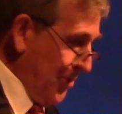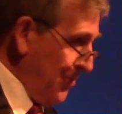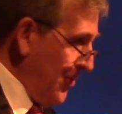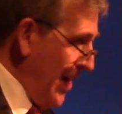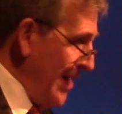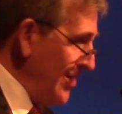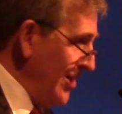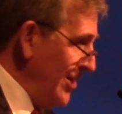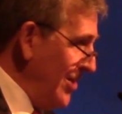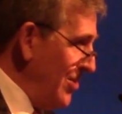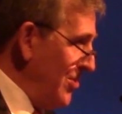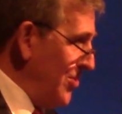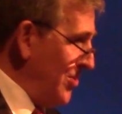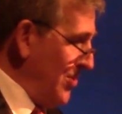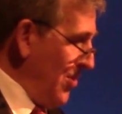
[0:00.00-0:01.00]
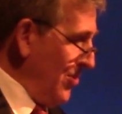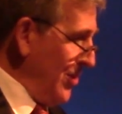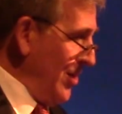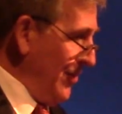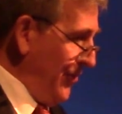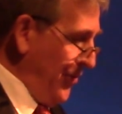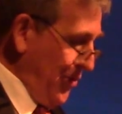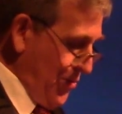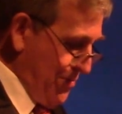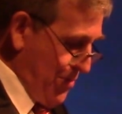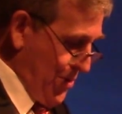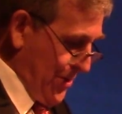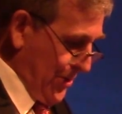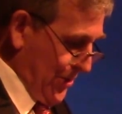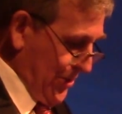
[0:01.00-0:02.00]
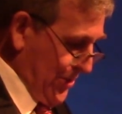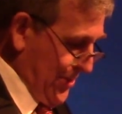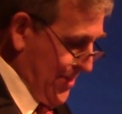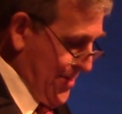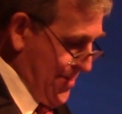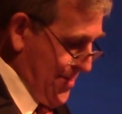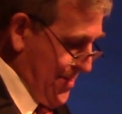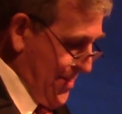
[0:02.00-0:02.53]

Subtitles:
surprisingly, there's only a few books